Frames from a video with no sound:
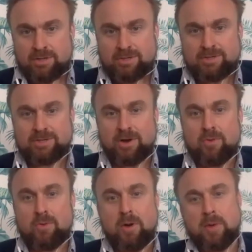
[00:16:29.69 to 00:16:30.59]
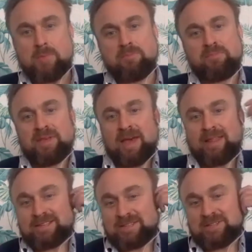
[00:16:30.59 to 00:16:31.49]
So yeah,
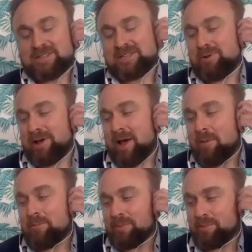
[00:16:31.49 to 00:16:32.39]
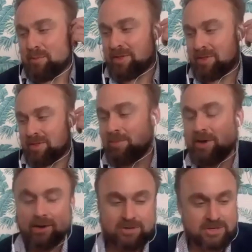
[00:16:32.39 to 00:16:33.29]
this is what I help people with, and help
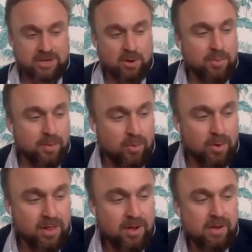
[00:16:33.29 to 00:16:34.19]
coaches help people with.